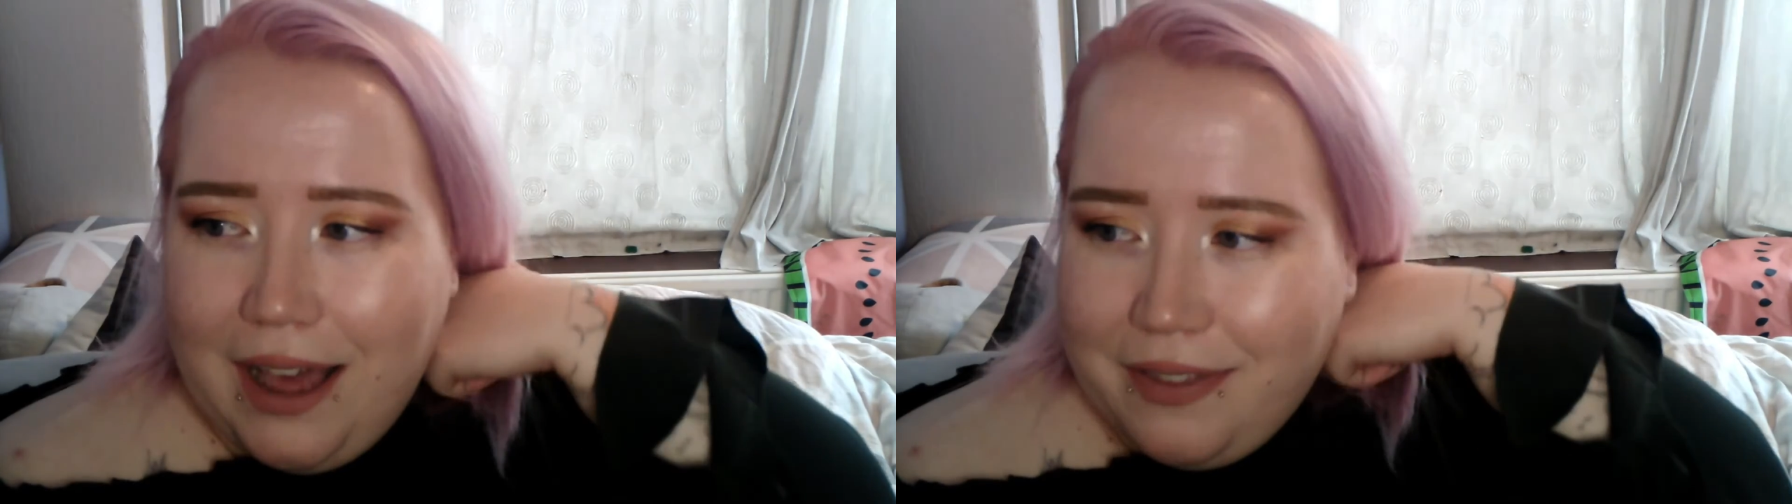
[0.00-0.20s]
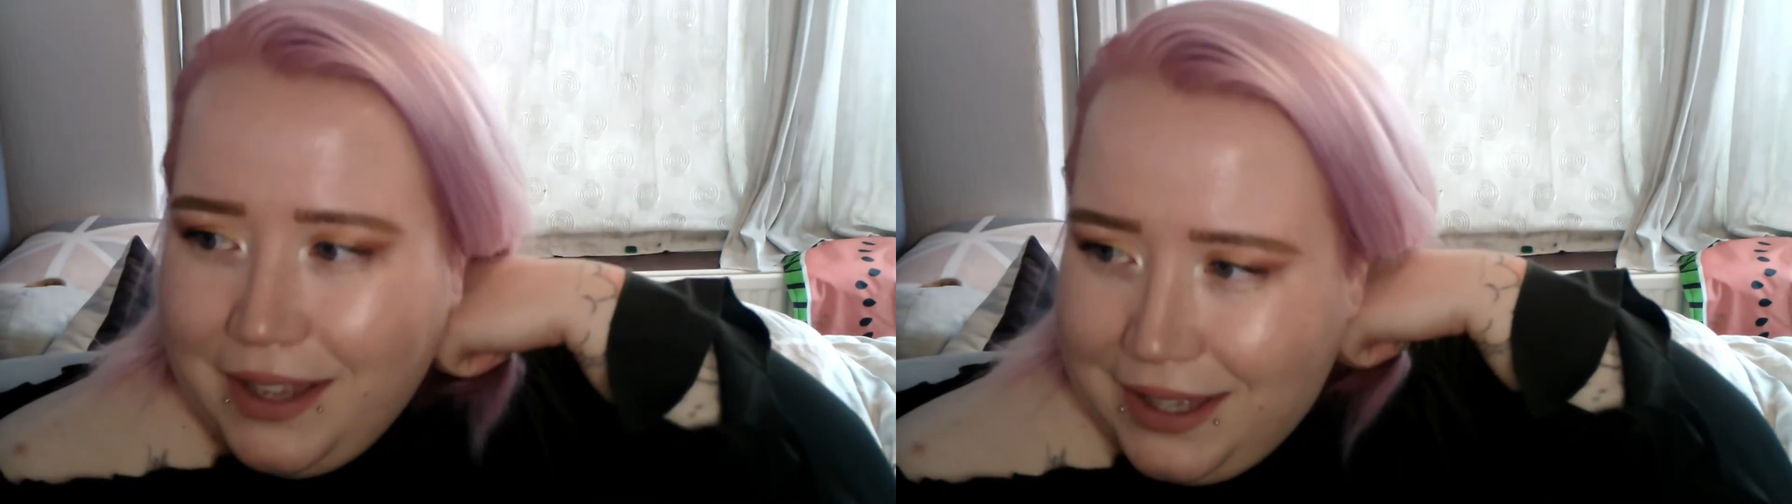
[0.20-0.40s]

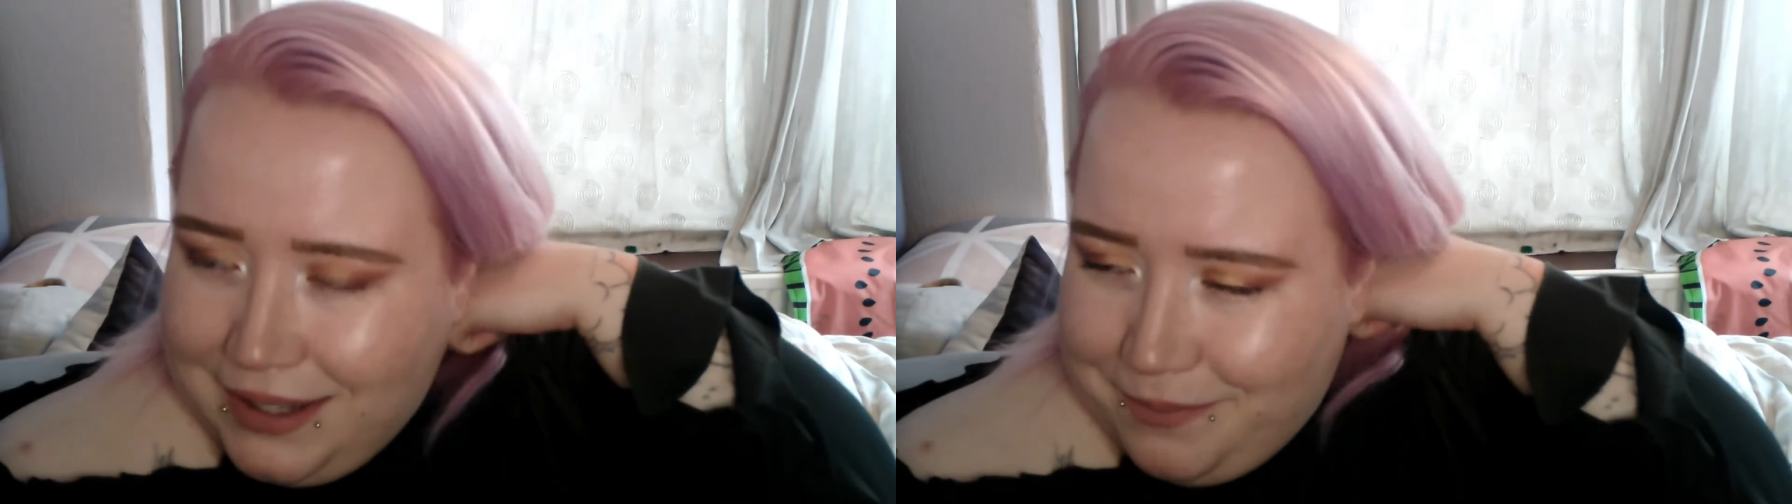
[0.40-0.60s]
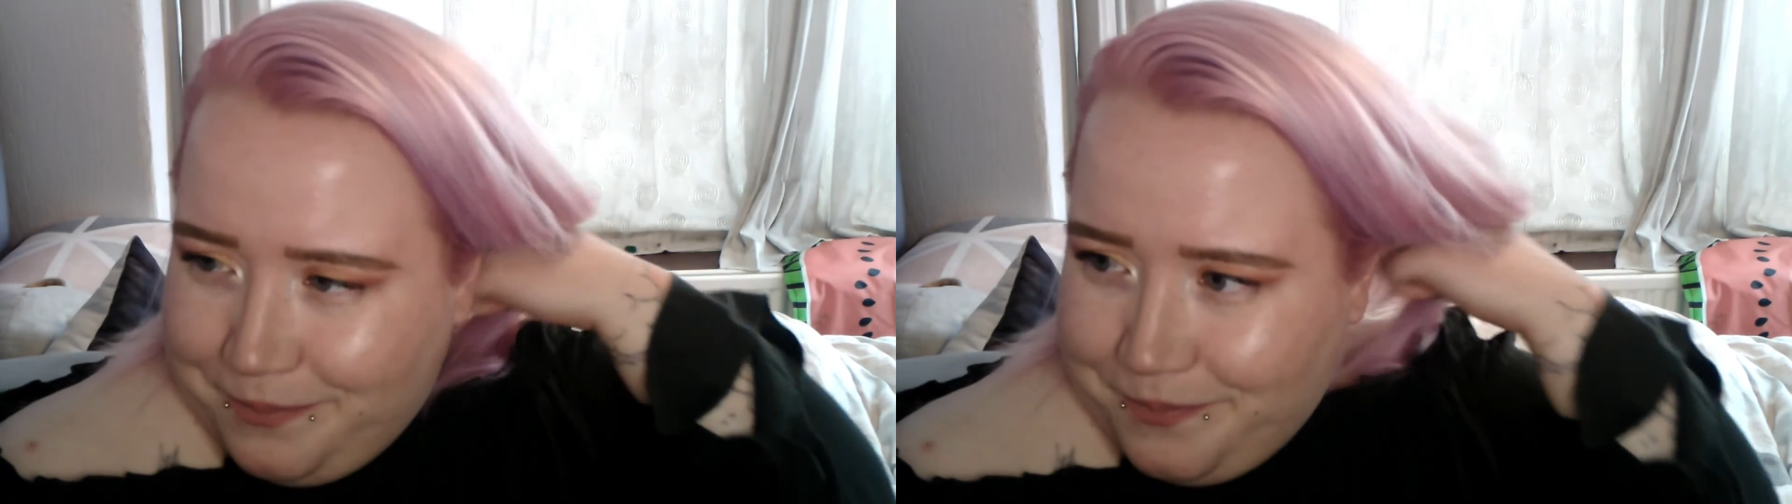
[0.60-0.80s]
I
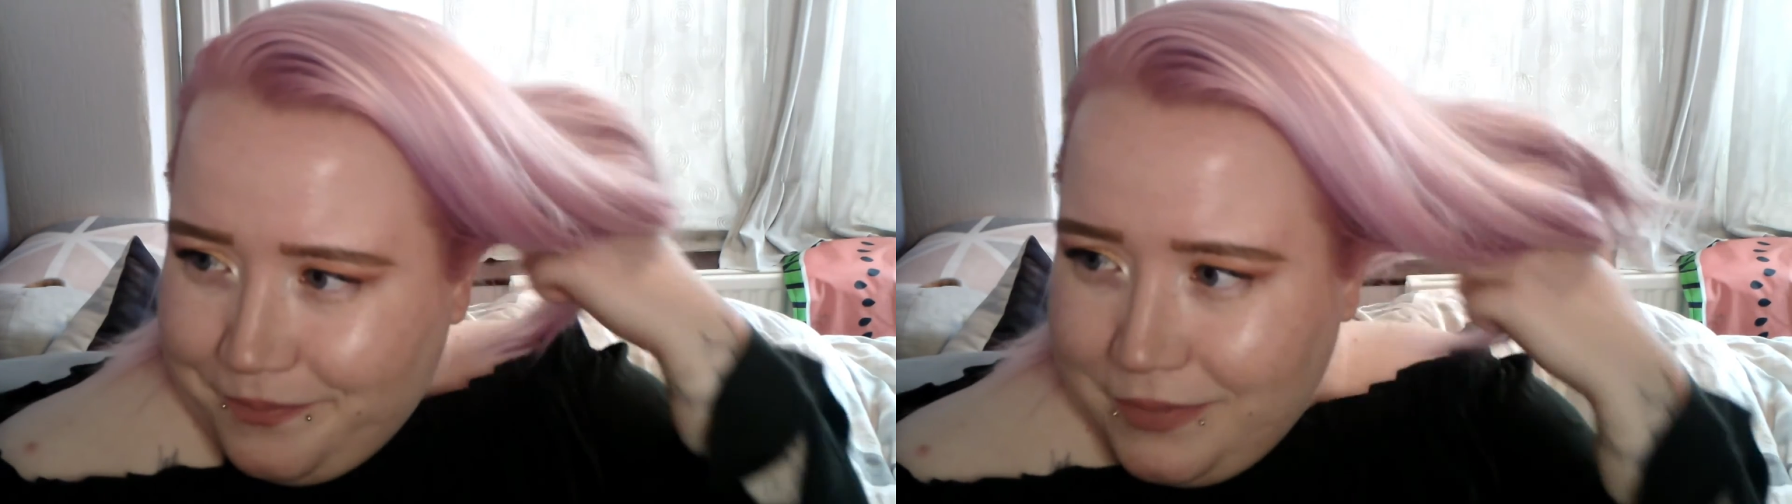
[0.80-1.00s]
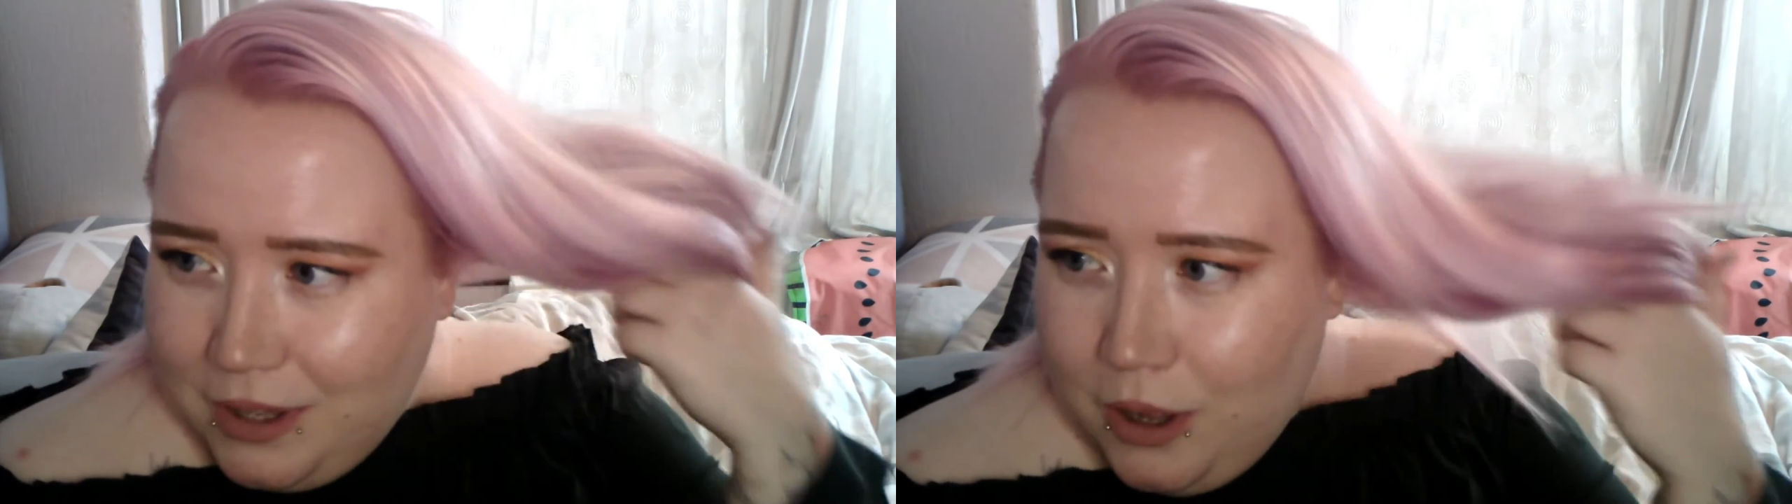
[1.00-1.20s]
think
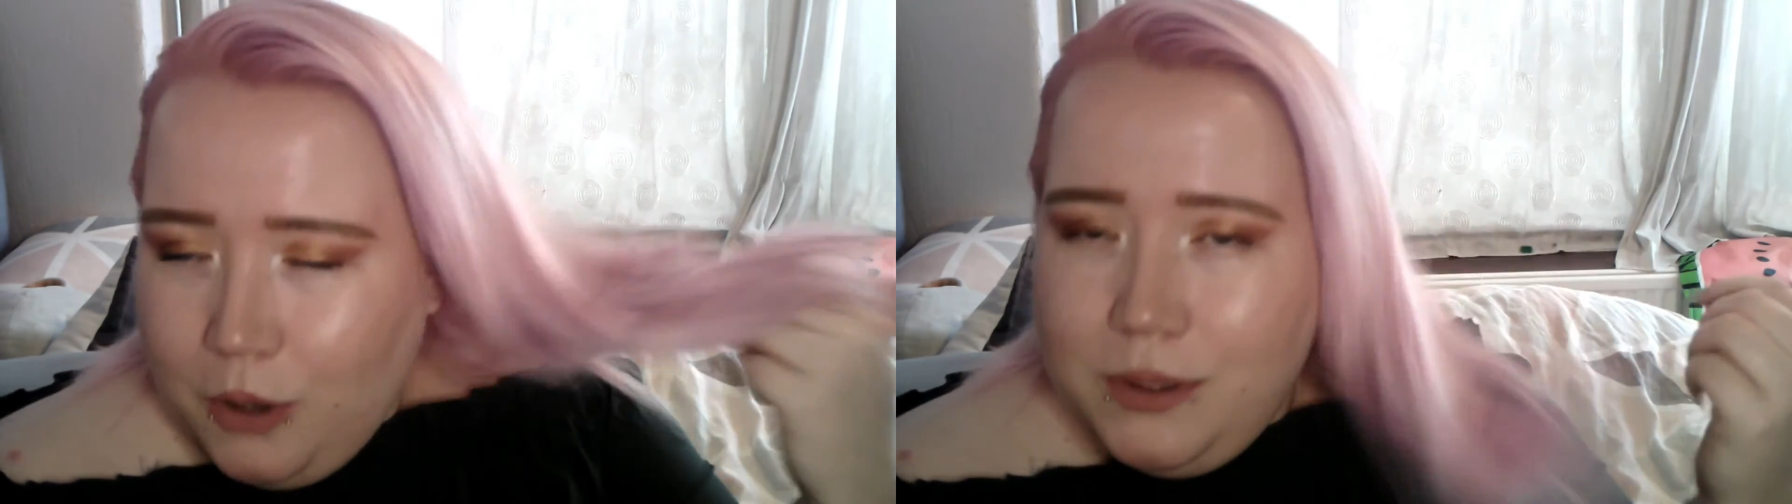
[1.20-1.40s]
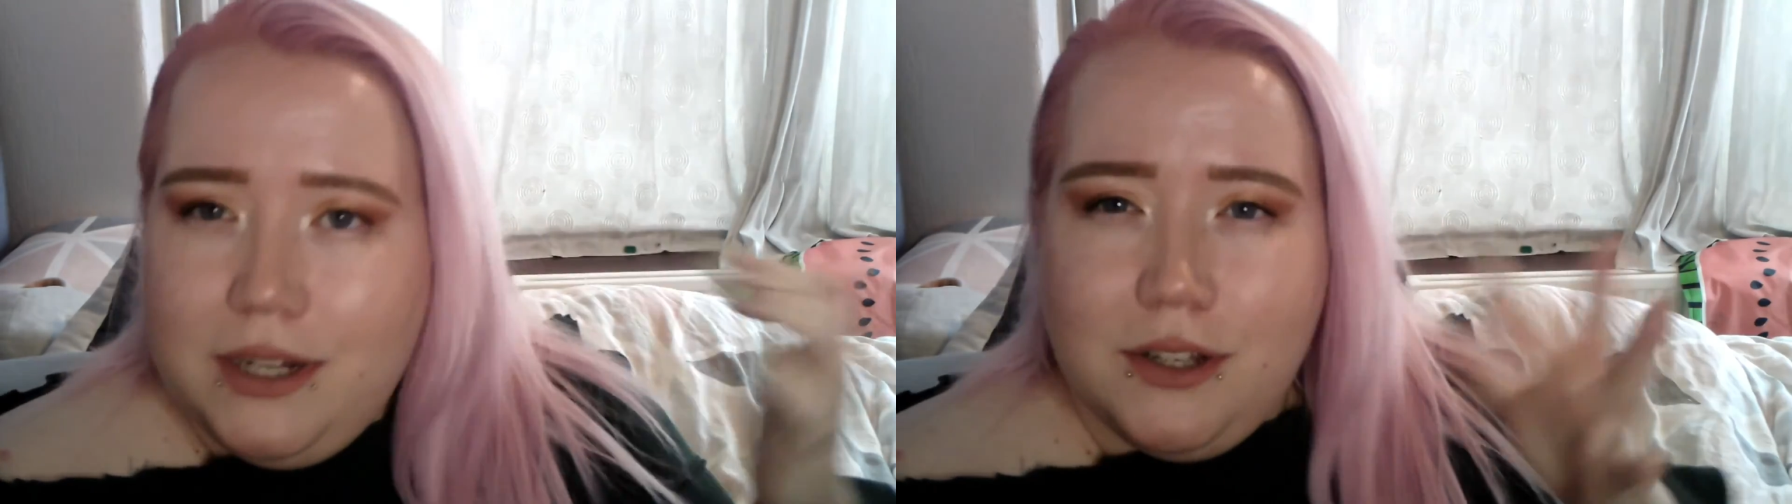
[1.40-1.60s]

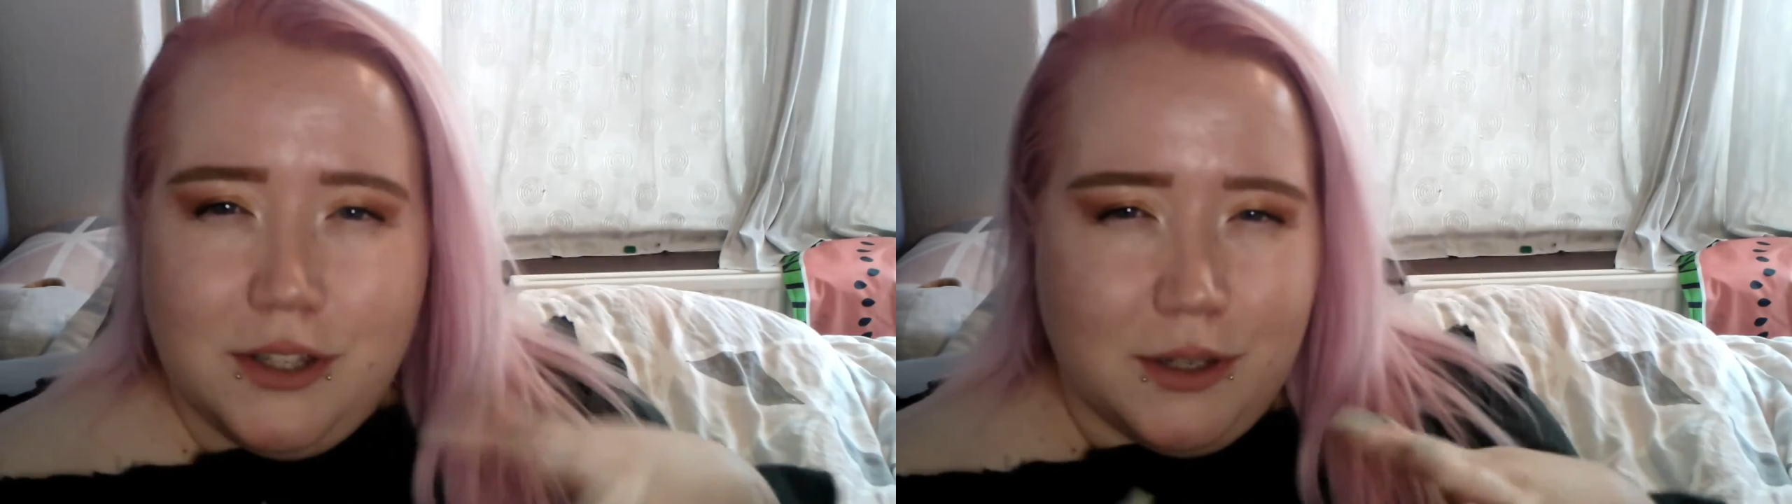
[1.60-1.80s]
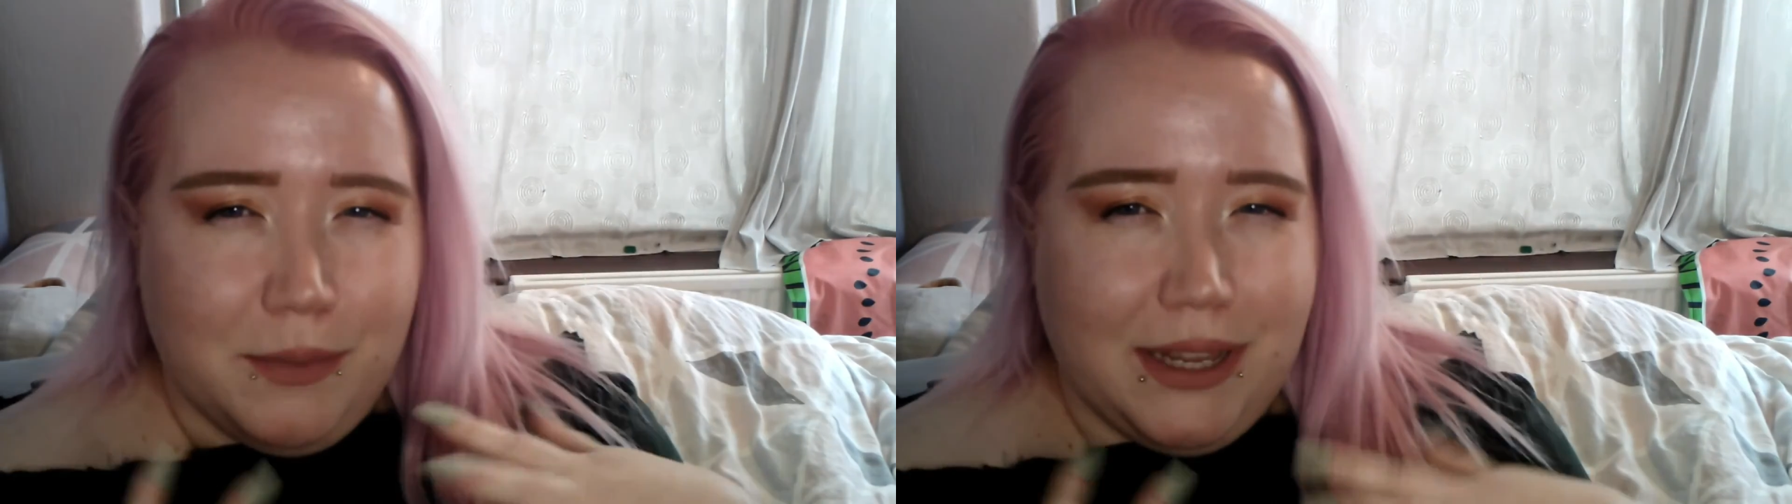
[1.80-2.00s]
holding
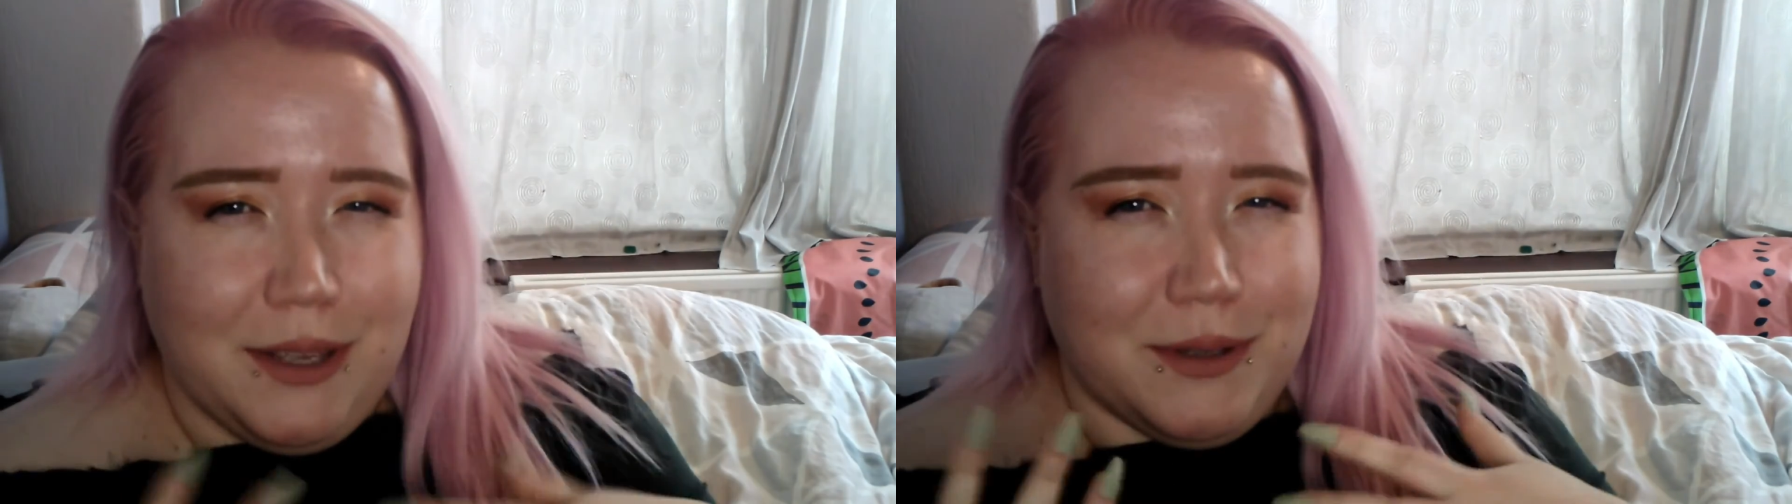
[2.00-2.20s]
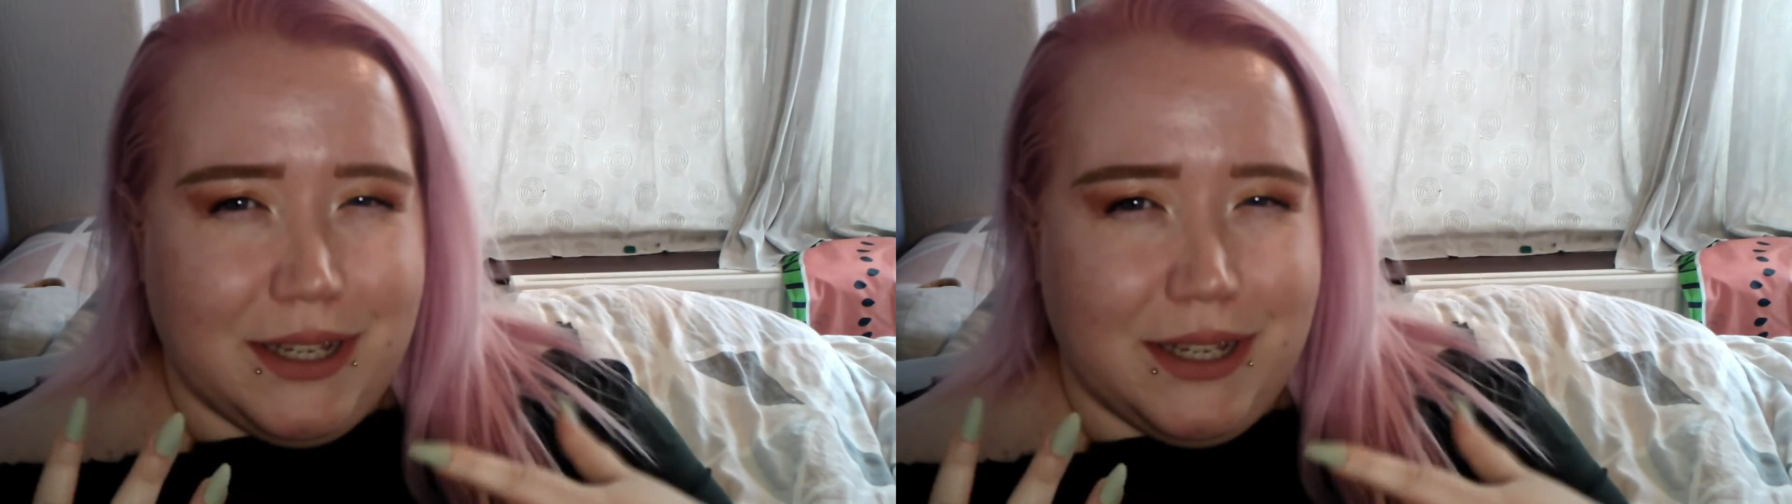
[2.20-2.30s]
on to somebody